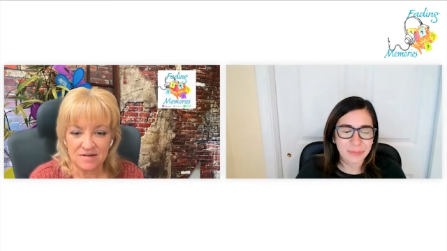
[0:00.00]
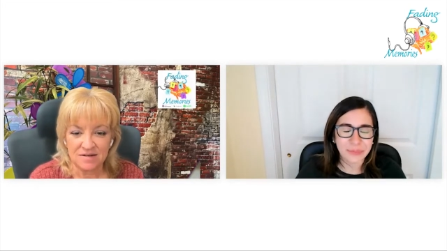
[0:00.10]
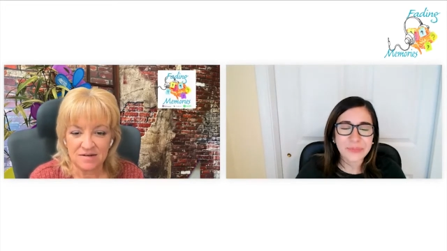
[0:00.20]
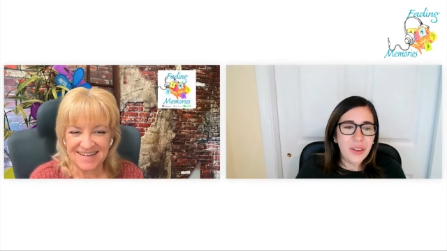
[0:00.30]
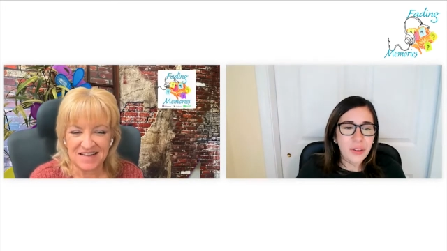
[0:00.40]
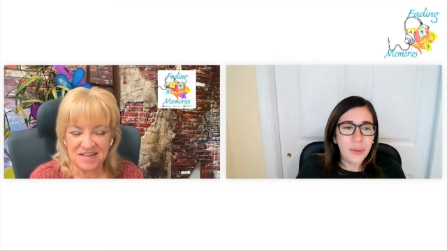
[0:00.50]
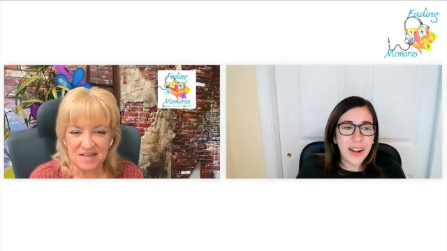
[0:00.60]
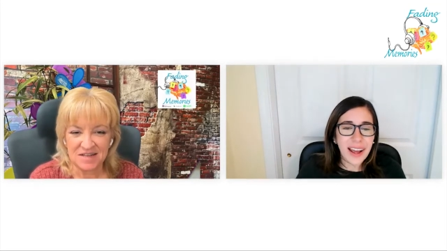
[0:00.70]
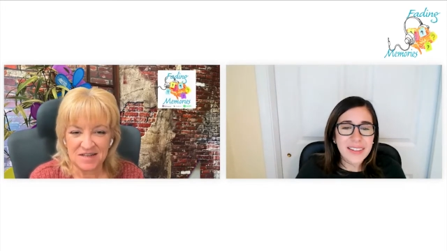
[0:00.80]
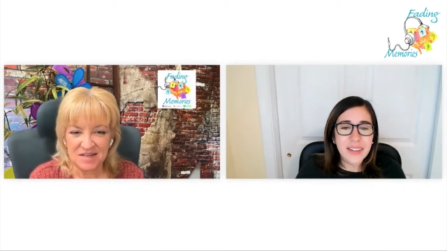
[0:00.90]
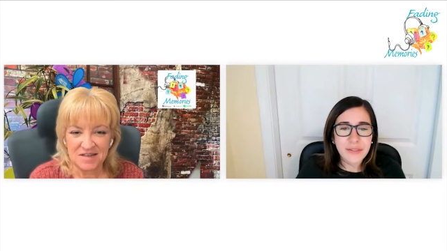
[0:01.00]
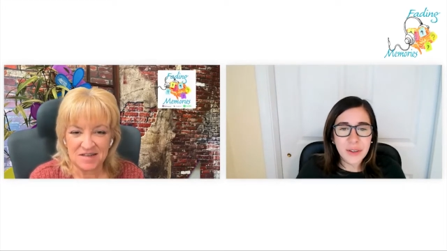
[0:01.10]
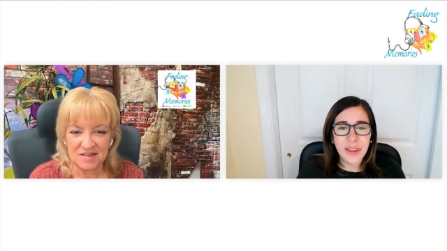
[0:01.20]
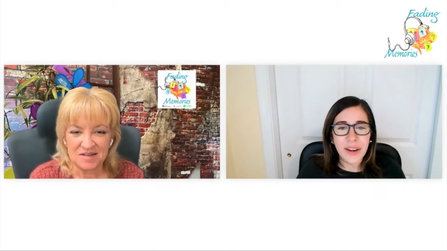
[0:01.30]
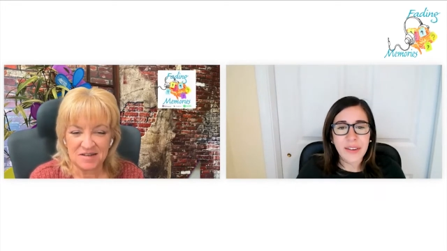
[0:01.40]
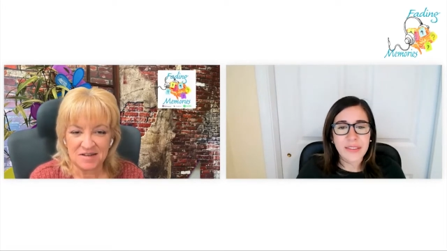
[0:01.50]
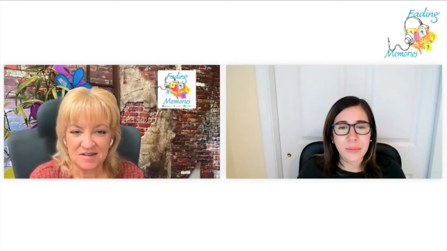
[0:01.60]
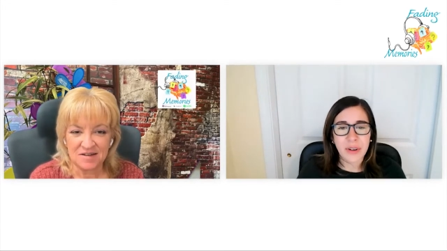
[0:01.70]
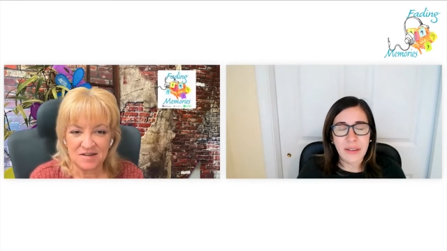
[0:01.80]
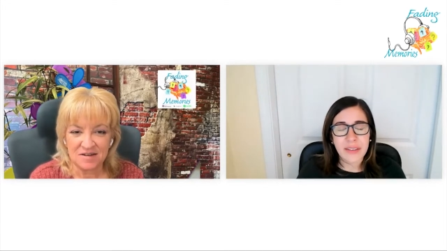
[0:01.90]
Speaker 1: So, it adds a few layers of
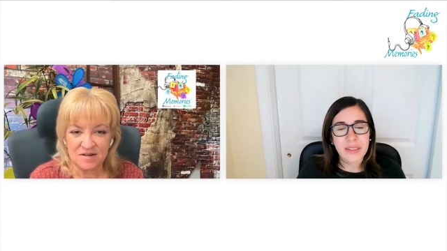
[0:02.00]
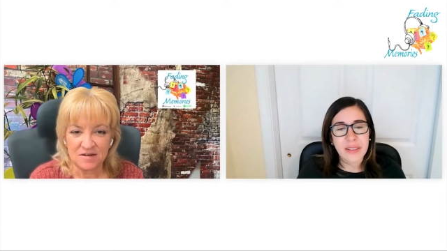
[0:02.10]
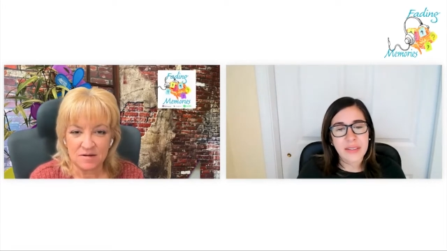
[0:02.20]
privacy and